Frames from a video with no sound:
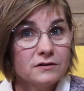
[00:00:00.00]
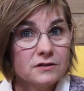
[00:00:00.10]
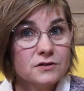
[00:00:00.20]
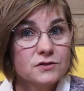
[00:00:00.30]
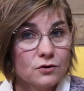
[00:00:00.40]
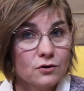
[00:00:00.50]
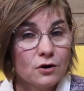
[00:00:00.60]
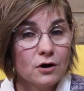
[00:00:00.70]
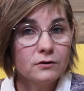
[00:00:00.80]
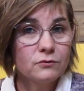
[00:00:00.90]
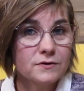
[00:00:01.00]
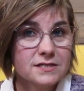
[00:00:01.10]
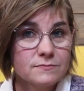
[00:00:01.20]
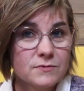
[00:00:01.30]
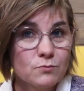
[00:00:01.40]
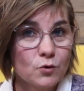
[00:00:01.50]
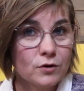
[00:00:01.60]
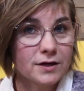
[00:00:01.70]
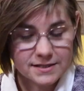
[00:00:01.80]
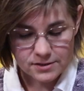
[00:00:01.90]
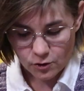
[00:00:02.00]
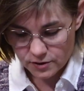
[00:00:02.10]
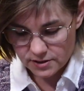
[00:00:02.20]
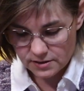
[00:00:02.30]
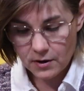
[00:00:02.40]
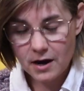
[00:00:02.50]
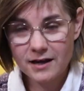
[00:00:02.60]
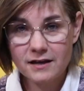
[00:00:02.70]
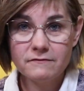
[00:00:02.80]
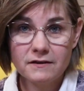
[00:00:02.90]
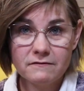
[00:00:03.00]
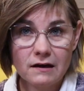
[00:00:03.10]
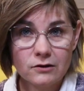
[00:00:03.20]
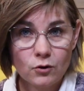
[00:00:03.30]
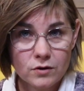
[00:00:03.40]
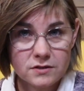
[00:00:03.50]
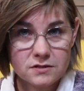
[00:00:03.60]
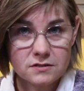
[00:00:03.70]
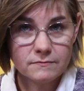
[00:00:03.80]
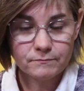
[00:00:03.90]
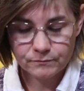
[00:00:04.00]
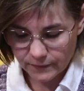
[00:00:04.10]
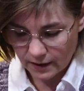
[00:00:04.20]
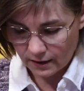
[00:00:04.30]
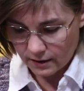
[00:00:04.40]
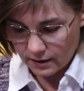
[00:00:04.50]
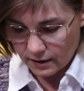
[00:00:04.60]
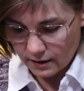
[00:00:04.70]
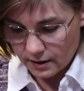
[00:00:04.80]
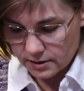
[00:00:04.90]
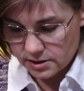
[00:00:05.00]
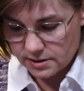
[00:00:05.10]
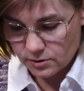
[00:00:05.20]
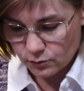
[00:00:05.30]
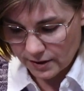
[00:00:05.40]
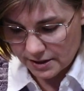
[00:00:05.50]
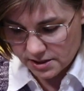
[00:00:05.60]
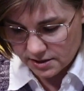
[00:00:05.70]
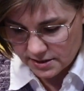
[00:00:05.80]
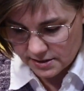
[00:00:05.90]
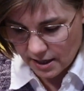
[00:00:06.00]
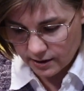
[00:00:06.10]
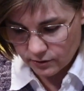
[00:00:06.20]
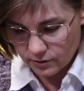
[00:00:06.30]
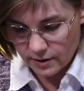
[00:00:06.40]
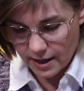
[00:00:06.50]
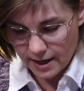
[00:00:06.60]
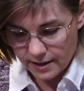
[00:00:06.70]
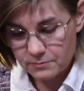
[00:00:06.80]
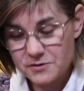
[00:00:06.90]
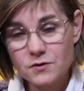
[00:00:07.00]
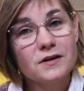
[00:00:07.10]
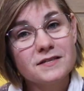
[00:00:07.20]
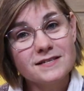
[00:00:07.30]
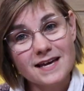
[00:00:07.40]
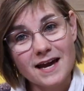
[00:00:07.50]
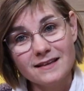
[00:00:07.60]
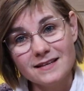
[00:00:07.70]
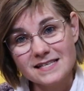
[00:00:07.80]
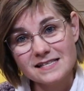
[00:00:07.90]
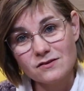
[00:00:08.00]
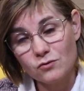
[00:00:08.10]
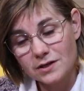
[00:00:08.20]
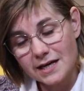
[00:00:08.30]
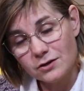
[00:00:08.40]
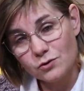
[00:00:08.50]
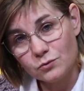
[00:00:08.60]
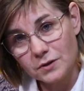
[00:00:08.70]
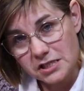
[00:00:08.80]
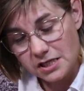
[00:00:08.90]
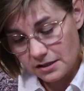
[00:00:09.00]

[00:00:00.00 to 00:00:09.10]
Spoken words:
sokker, Christmas morning socks by Vivian Aas. She's a Norwegian designer, and I'm sorry to say this is only in Norwegian.